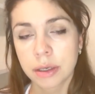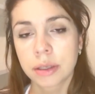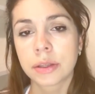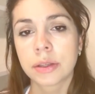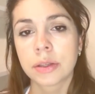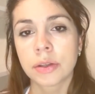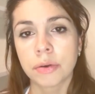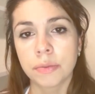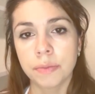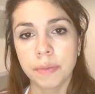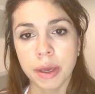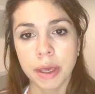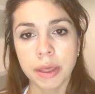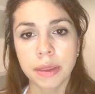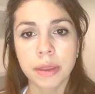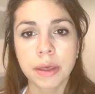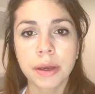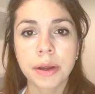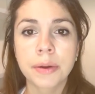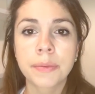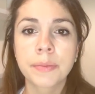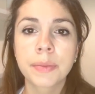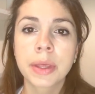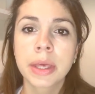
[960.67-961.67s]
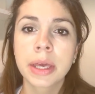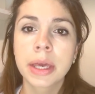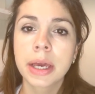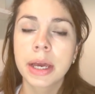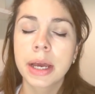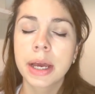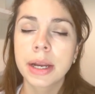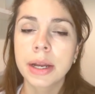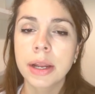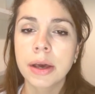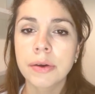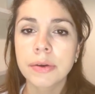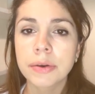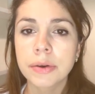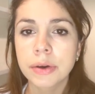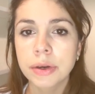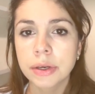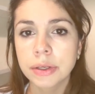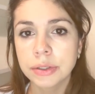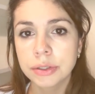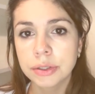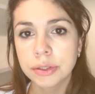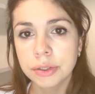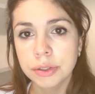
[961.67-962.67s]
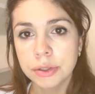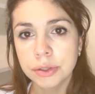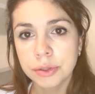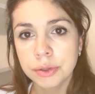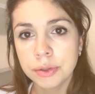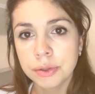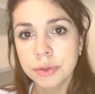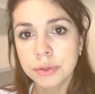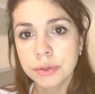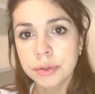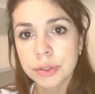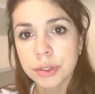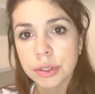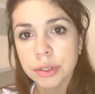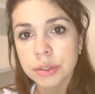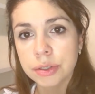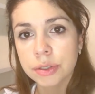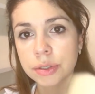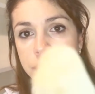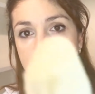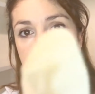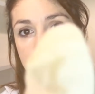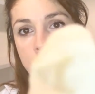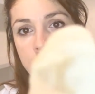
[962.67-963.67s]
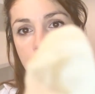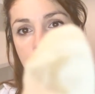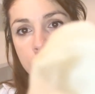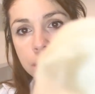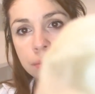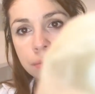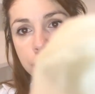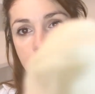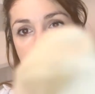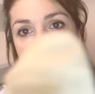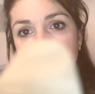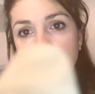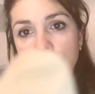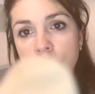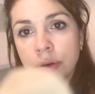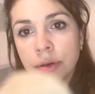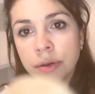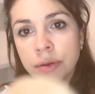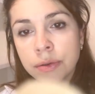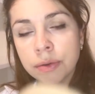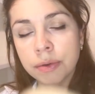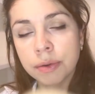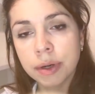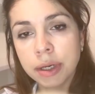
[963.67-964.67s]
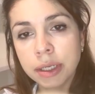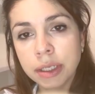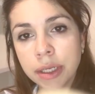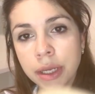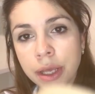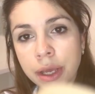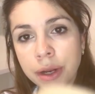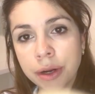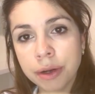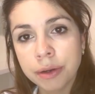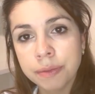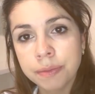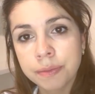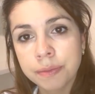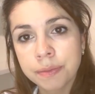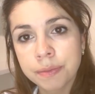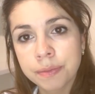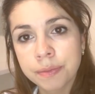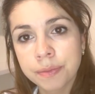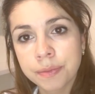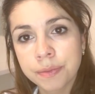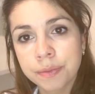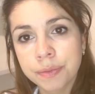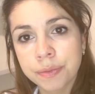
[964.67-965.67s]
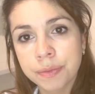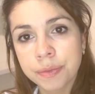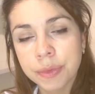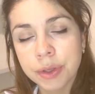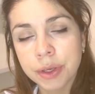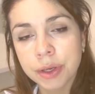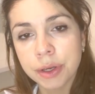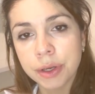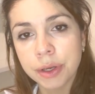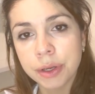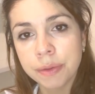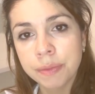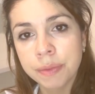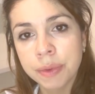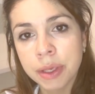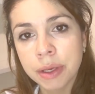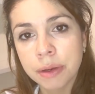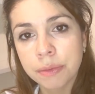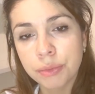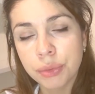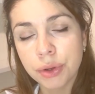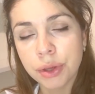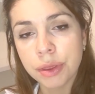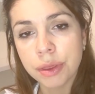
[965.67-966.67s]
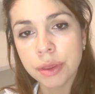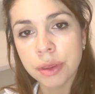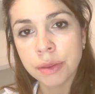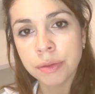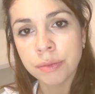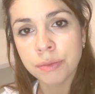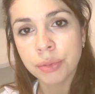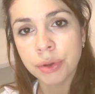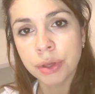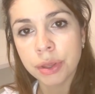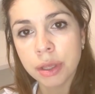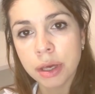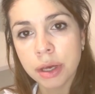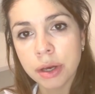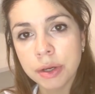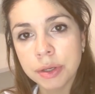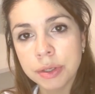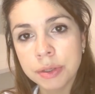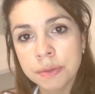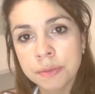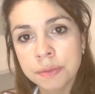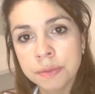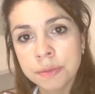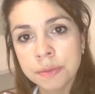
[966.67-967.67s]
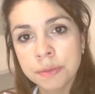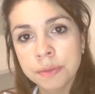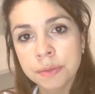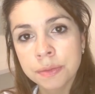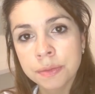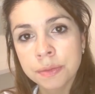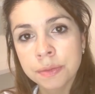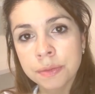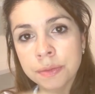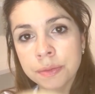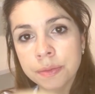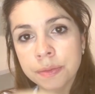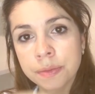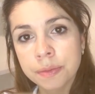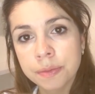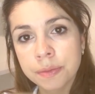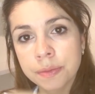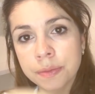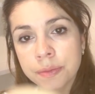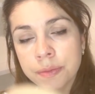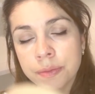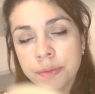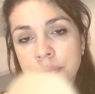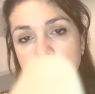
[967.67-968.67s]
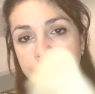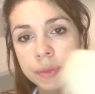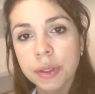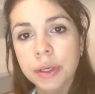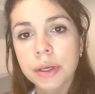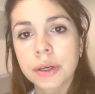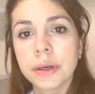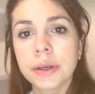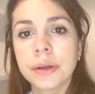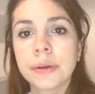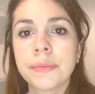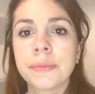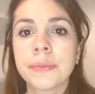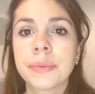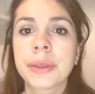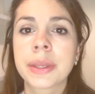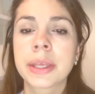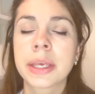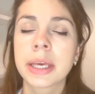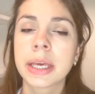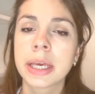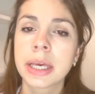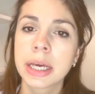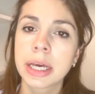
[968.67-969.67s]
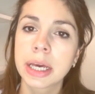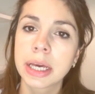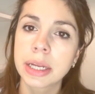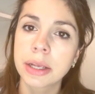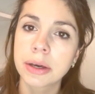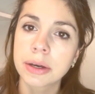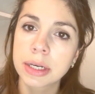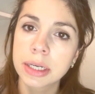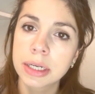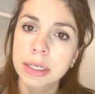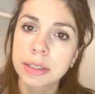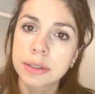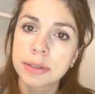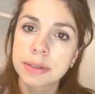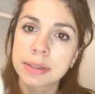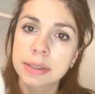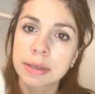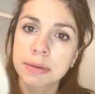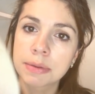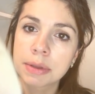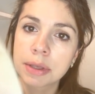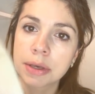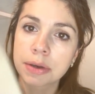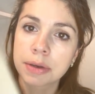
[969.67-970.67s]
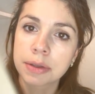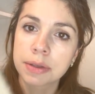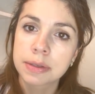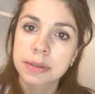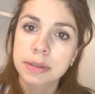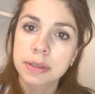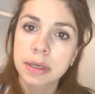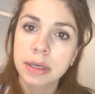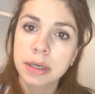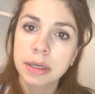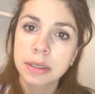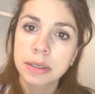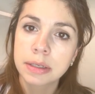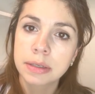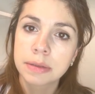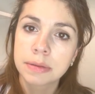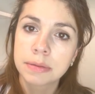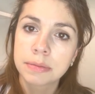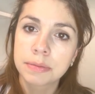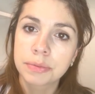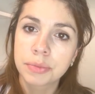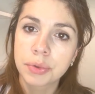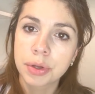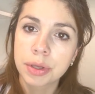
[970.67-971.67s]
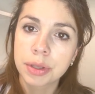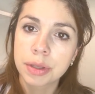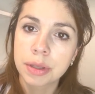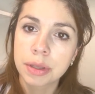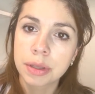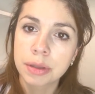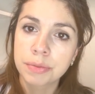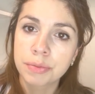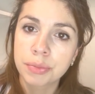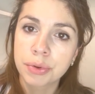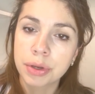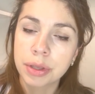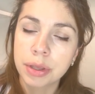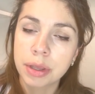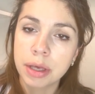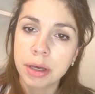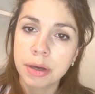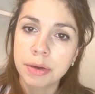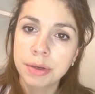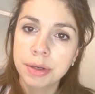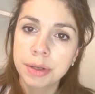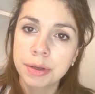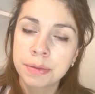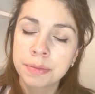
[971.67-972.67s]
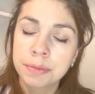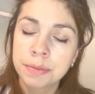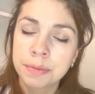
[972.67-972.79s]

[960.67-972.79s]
No pain there. And now I'm going to just press on one ear. Good. Breathe in, breathe out. Good. And I'm going to do the same thing on the side. Breathe in, breathe out.